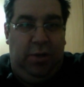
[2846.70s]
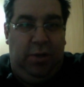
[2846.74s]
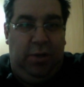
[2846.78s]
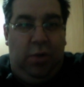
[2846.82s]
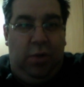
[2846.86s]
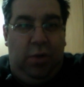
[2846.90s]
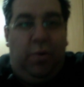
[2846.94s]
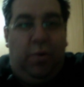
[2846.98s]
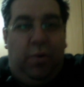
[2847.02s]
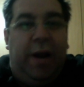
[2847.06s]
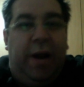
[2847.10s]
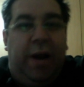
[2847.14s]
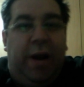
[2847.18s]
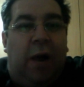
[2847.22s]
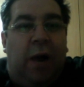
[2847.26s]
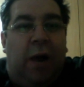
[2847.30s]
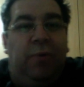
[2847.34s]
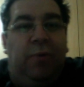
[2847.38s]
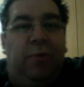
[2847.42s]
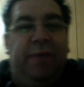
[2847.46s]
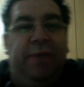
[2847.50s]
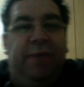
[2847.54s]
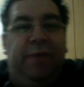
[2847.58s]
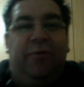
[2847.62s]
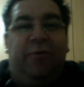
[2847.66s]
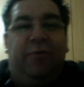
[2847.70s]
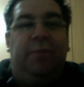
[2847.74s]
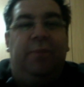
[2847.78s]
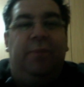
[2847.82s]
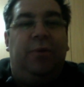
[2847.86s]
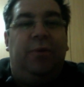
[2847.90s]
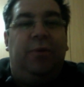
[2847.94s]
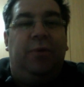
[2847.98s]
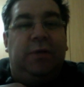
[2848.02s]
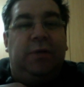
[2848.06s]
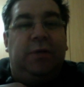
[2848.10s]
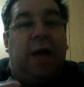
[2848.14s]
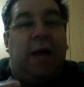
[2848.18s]
Where are we from
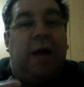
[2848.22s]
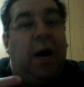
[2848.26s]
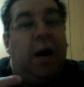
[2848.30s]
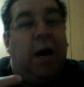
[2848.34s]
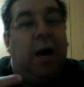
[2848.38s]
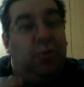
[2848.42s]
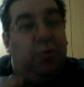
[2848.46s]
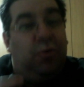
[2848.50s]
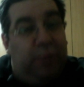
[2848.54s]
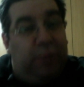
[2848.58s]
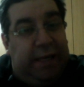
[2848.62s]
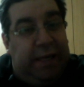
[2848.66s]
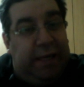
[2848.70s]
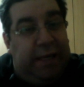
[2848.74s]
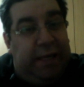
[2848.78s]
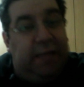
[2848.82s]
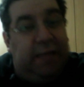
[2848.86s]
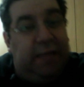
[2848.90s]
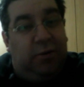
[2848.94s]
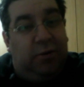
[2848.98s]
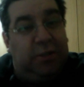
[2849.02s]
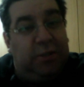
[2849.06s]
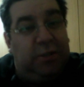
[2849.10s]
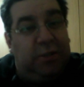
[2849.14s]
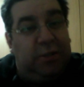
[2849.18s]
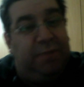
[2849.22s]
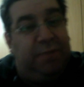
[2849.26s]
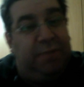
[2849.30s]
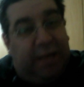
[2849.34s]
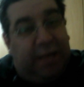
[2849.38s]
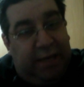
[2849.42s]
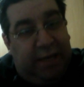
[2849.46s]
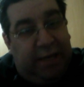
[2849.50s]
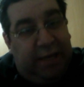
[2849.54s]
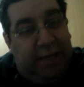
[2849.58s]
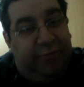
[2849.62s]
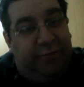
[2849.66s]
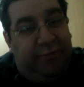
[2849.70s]
those? Are we those
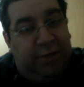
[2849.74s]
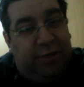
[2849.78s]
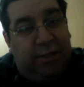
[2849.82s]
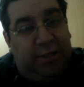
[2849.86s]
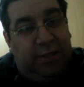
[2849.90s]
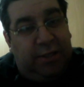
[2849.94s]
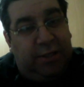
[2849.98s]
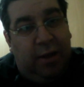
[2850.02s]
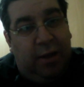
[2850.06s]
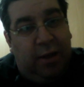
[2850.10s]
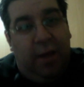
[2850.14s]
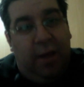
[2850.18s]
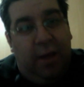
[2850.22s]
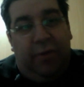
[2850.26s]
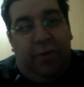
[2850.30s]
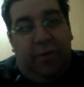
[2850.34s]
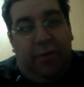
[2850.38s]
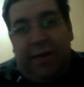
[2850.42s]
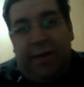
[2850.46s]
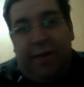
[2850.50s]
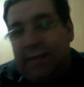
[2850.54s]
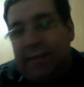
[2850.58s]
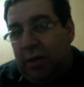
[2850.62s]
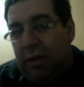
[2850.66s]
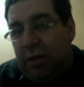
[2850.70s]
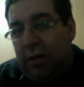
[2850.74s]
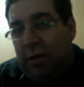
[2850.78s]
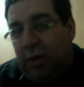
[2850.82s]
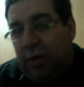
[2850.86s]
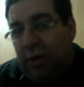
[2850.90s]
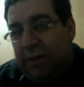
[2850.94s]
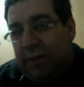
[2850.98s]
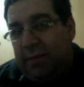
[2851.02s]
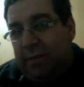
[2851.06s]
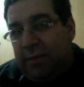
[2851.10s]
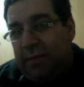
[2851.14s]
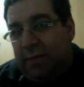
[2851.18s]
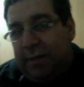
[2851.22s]
believers that Allah
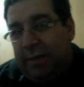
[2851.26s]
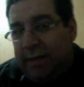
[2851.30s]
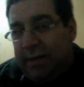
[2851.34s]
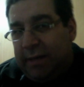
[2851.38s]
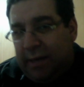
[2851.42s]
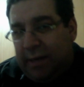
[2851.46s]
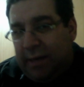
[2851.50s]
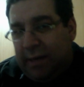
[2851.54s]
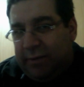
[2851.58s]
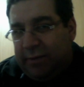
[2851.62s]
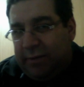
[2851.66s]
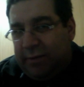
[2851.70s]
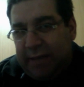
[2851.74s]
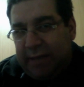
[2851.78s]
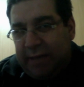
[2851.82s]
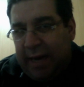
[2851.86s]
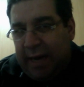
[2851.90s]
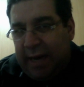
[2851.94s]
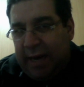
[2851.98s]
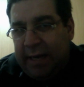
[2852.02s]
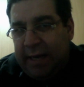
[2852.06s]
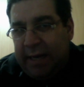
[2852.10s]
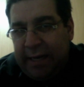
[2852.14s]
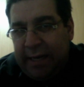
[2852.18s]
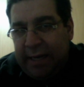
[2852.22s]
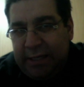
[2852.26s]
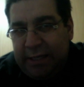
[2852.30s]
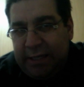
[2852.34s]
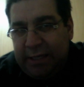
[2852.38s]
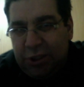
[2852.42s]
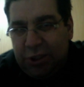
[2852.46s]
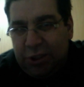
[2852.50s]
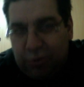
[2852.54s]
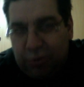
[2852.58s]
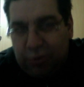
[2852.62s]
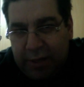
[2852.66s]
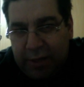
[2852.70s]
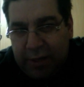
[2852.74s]
Tabaraka wa Ta'ala is
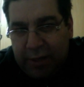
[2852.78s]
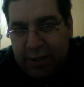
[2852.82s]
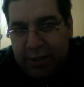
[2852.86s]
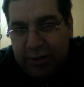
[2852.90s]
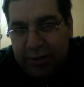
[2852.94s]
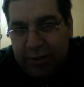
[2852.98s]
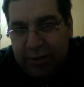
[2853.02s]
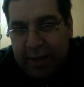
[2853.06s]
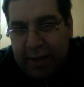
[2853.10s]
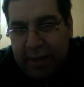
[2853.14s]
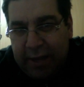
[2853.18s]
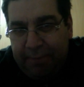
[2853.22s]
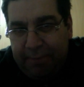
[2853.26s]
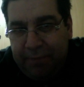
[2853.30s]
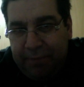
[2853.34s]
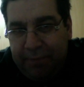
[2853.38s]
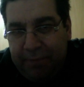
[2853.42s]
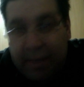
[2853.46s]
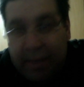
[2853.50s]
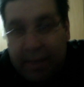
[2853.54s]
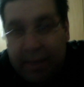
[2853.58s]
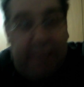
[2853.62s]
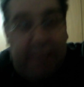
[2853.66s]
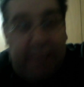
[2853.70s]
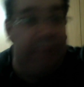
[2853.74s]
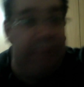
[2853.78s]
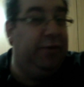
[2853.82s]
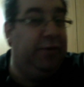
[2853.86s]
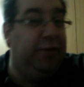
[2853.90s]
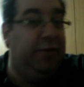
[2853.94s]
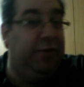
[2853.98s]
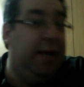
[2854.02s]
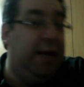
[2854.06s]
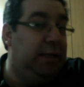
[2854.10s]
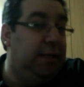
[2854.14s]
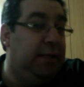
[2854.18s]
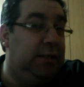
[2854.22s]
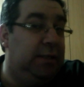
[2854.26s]
talking to them? If
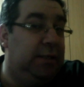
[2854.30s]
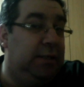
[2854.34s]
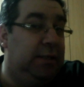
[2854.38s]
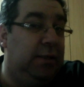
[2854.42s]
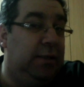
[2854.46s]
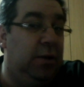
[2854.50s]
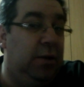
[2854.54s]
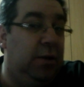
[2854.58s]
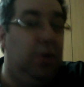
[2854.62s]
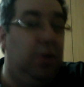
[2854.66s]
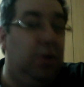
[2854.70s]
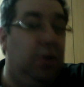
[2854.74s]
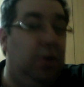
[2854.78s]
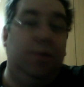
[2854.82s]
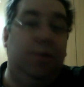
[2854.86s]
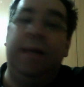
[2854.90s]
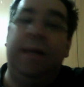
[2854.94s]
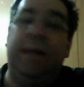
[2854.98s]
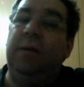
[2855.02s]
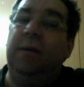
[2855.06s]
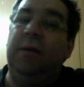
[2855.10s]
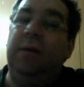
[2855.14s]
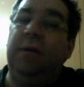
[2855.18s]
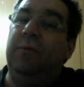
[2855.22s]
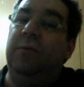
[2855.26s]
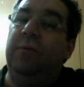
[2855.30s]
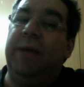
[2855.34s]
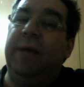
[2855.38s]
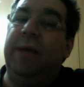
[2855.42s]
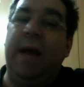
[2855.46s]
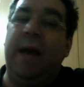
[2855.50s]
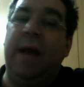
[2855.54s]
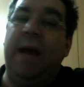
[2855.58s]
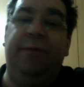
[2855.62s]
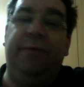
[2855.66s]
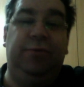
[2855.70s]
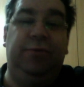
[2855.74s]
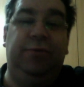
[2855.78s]
yes, then we
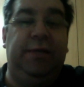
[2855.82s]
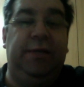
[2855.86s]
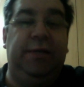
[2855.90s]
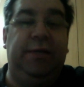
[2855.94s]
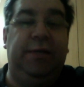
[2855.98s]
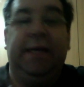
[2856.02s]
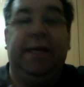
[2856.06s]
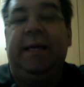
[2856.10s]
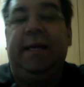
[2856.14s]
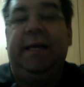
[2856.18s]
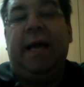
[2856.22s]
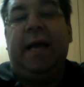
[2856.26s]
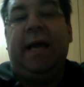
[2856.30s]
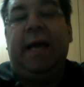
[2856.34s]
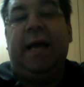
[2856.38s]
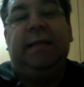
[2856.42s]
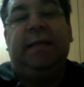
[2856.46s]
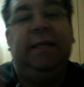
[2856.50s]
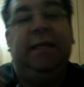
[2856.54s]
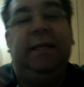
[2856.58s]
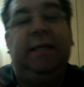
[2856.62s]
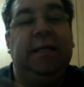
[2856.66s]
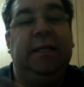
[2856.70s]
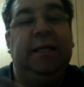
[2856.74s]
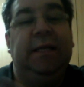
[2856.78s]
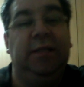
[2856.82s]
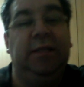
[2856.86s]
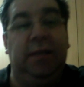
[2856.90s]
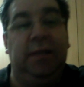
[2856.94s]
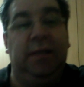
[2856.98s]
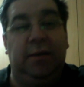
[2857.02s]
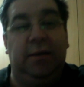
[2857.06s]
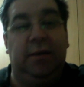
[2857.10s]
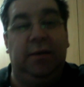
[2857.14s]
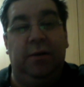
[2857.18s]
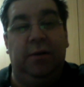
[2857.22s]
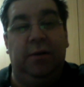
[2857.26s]
have to take it as it is here.